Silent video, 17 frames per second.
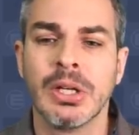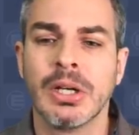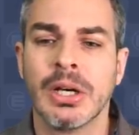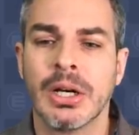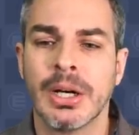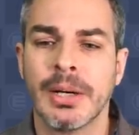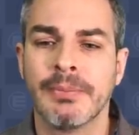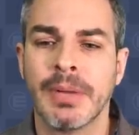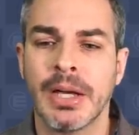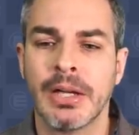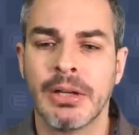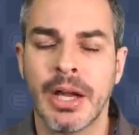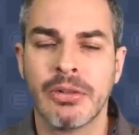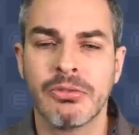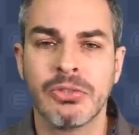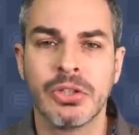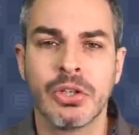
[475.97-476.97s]
I
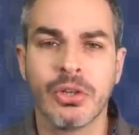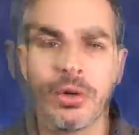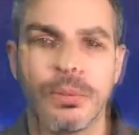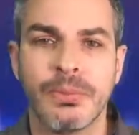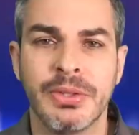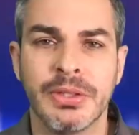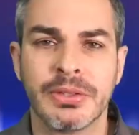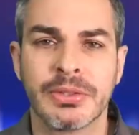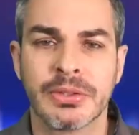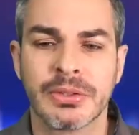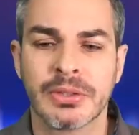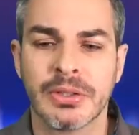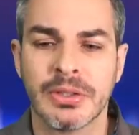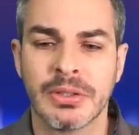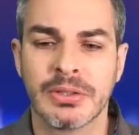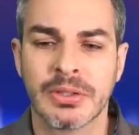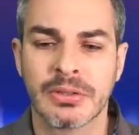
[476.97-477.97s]
really hope this
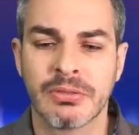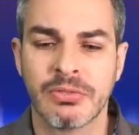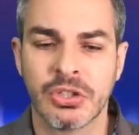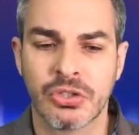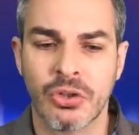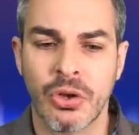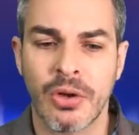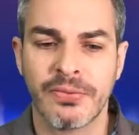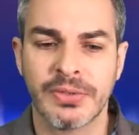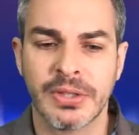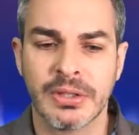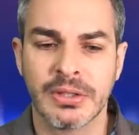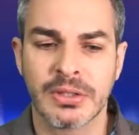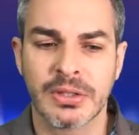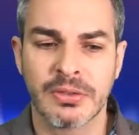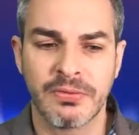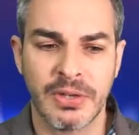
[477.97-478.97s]
is resolved and
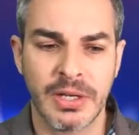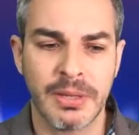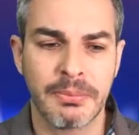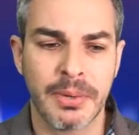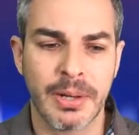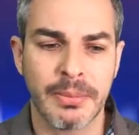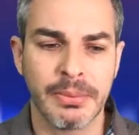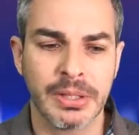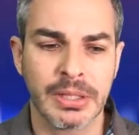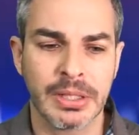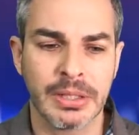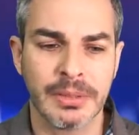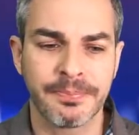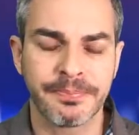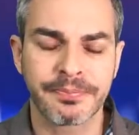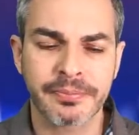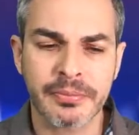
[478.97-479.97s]
this is very public.
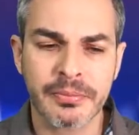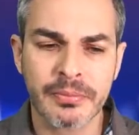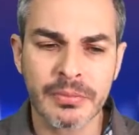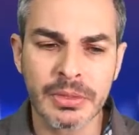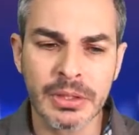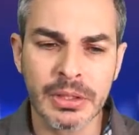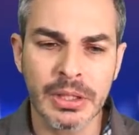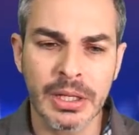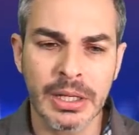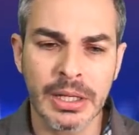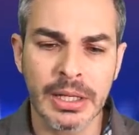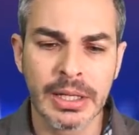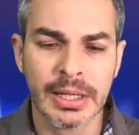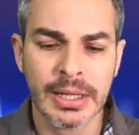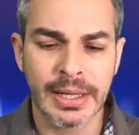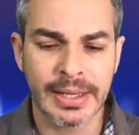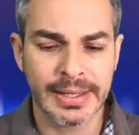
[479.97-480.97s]
And
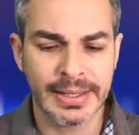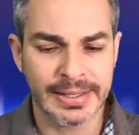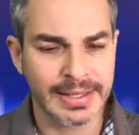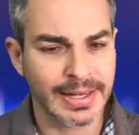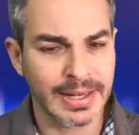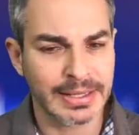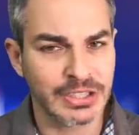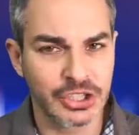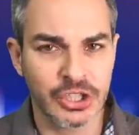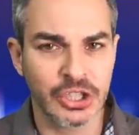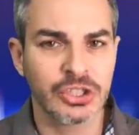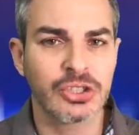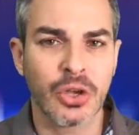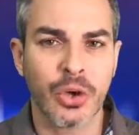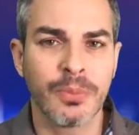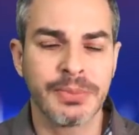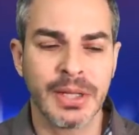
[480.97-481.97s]
again, I just
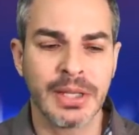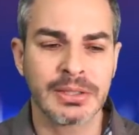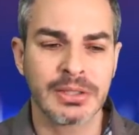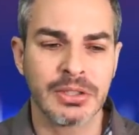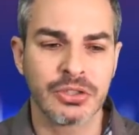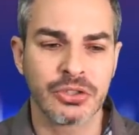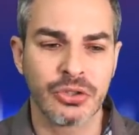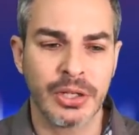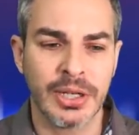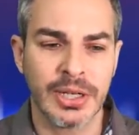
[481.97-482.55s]
hope Tesla is not